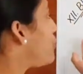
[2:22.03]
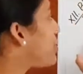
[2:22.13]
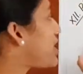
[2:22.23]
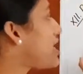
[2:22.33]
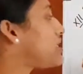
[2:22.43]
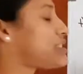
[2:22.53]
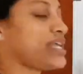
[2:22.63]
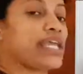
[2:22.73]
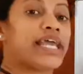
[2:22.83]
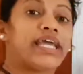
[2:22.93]
we can
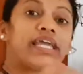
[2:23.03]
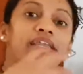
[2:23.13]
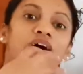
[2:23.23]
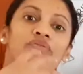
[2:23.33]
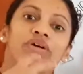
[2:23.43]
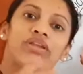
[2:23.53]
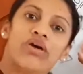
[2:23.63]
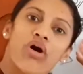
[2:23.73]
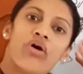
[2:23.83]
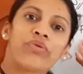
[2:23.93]
say in our
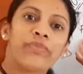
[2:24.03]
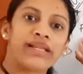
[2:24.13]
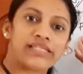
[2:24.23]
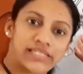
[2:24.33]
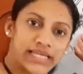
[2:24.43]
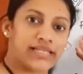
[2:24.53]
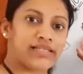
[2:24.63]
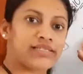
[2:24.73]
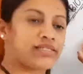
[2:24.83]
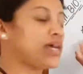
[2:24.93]
normal
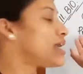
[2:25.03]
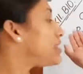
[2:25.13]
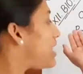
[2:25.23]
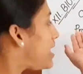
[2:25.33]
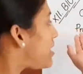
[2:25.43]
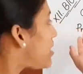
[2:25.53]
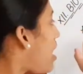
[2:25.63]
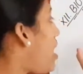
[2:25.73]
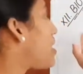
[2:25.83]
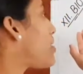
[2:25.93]
cells, there
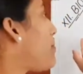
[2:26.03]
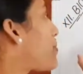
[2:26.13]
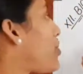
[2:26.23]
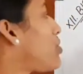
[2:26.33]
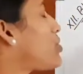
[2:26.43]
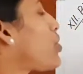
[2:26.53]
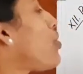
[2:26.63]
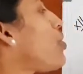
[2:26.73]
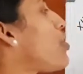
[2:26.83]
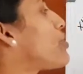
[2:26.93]
are
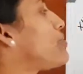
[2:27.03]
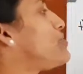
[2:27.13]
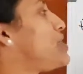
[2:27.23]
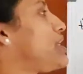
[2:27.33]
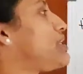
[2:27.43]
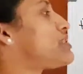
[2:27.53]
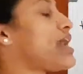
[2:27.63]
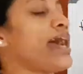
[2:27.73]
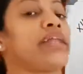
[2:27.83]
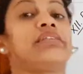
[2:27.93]

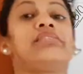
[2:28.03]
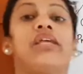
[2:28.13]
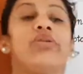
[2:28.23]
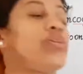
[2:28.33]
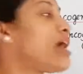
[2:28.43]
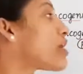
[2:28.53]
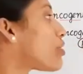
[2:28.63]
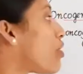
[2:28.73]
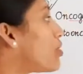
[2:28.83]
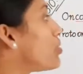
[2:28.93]
proto-oncogenes and
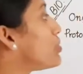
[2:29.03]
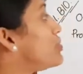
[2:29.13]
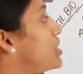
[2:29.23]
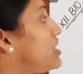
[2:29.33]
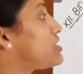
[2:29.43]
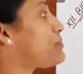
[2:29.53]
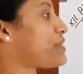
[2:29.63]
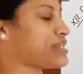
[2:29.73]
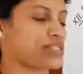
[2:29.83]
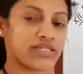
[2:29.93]
cellular oncogenes
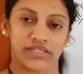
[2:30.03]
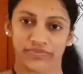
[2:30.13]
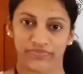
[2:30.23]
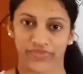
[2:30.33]
present.